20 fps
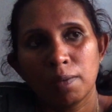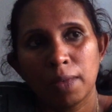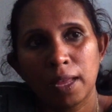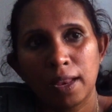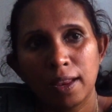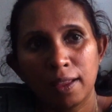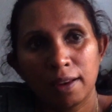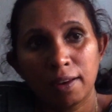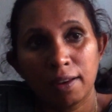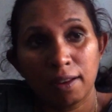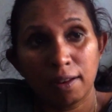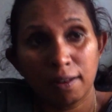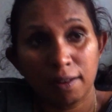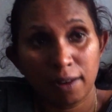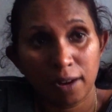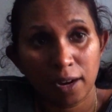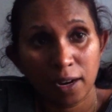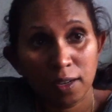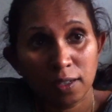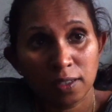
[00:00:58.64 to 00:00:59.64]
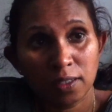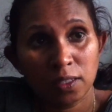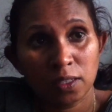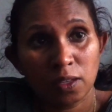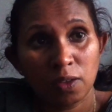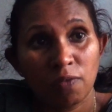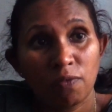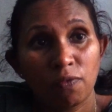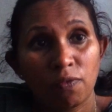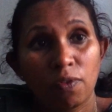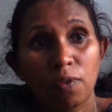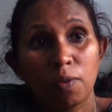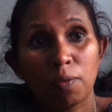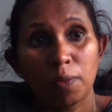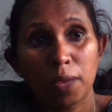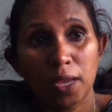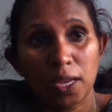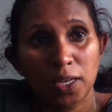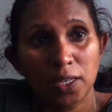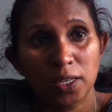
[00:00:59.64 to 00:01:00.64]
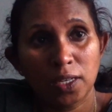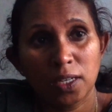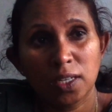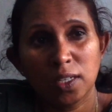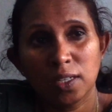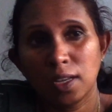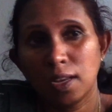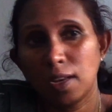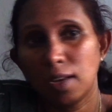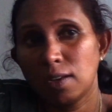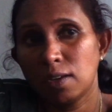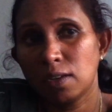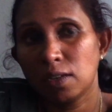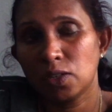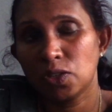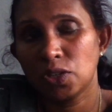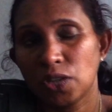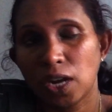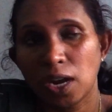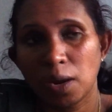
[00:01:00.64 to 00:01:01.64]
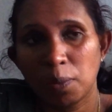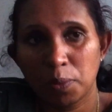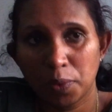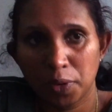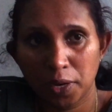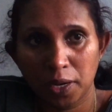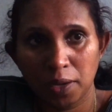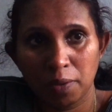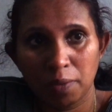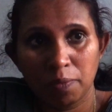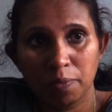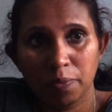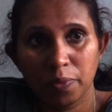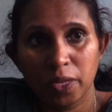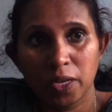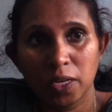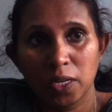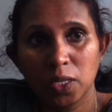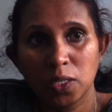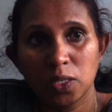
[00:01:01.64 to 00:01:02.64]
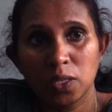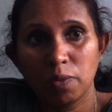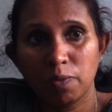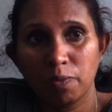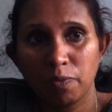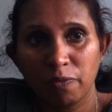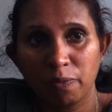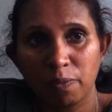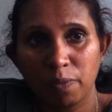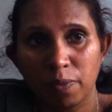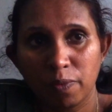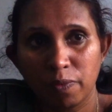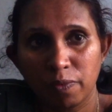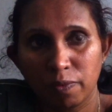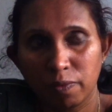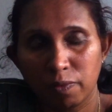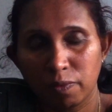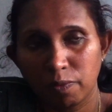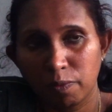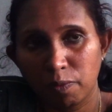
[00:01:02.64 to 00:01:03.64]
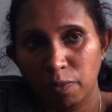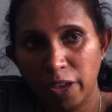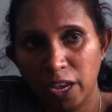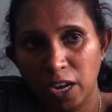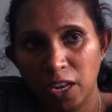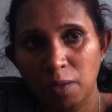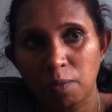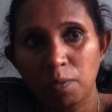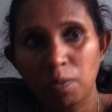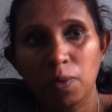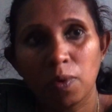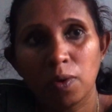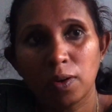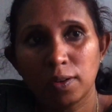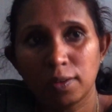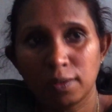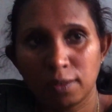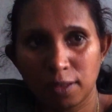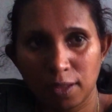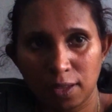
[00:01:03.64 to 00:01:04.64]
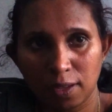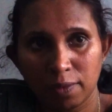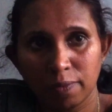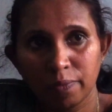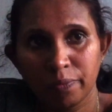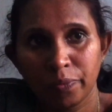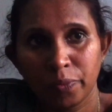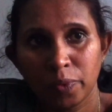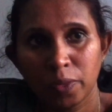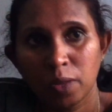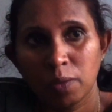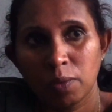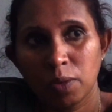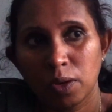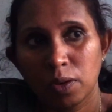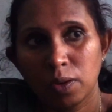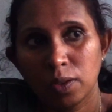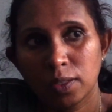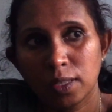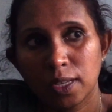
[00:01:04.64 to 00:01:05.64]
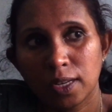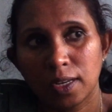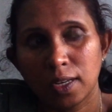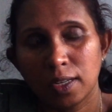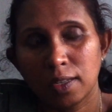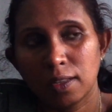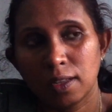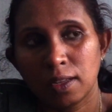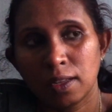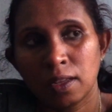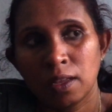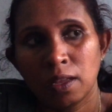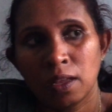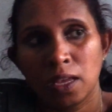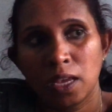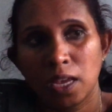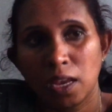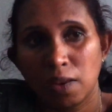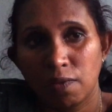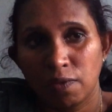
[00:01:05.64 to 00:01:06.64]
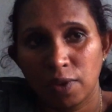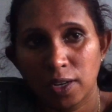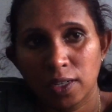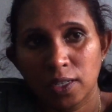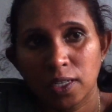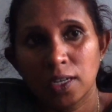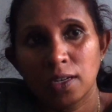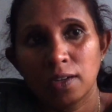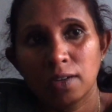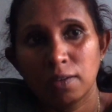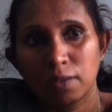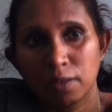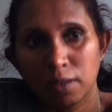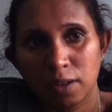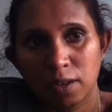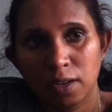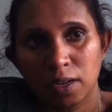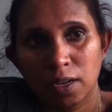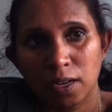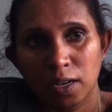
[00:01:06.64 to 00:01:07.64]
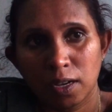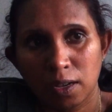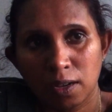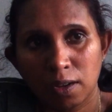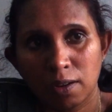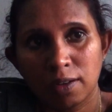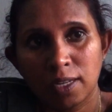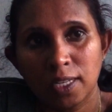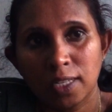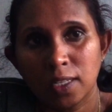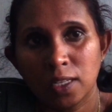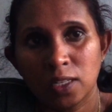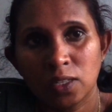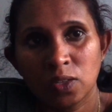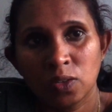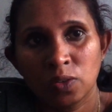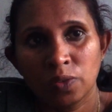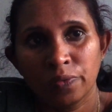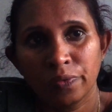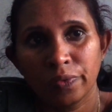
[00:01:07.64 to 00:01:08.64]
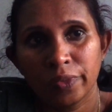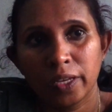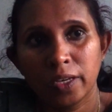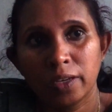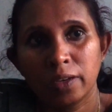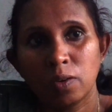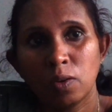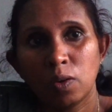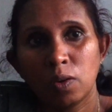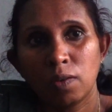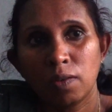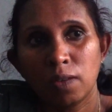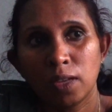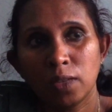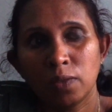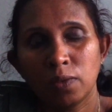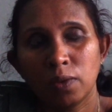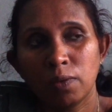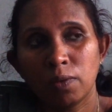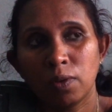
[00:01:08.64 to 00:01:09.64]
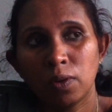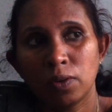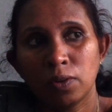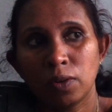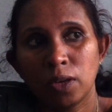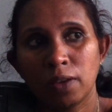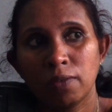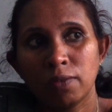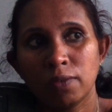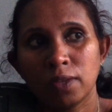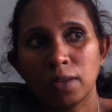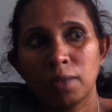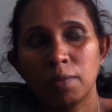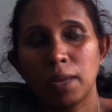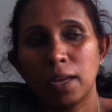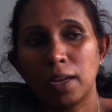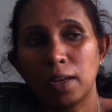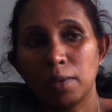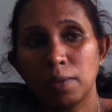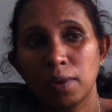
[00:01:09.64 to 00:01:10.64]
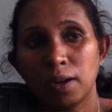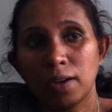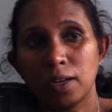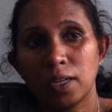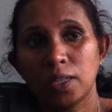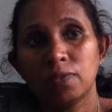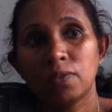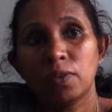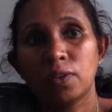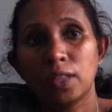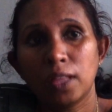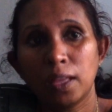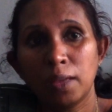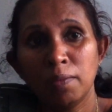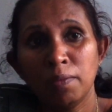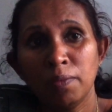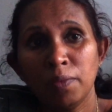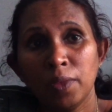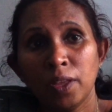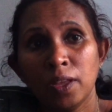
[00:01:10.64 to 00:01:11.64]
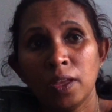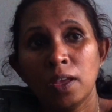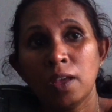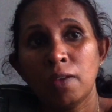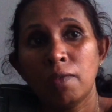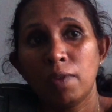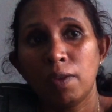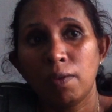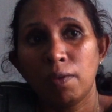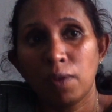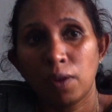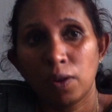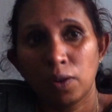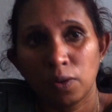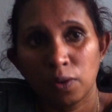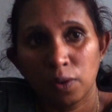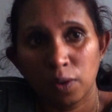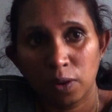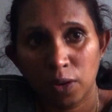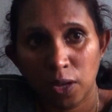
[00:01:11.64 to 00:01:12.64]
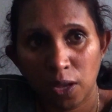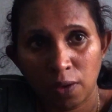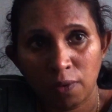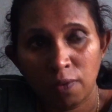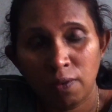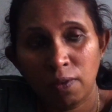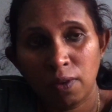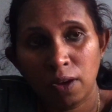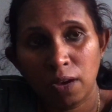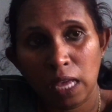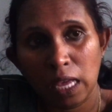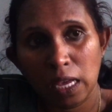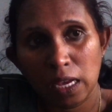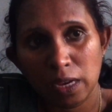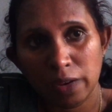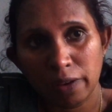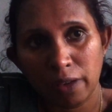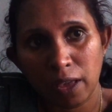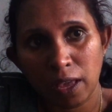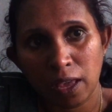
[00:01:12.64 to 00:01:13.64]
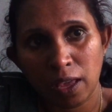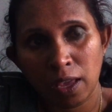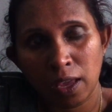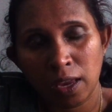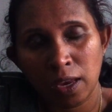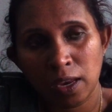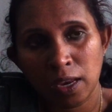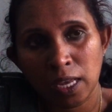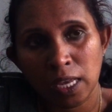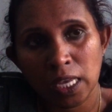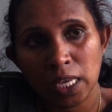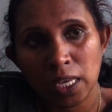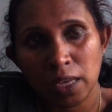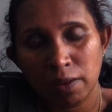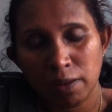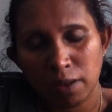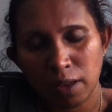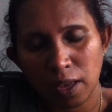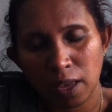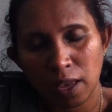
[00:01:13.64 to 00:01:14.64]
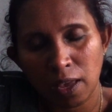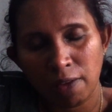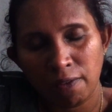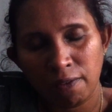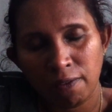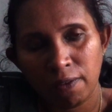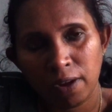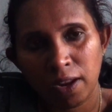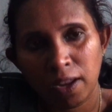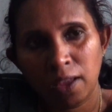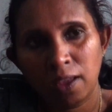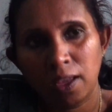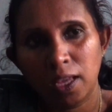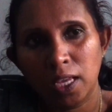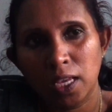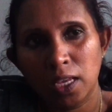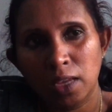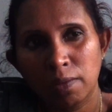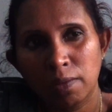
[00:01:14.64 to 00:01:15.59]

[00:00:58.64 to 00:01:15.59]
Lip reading: malarial drugs for patients in sharp time. That is the very important thing, because that is the infected disease. No, then always we want to give some antibiotics for them. We want to give in every,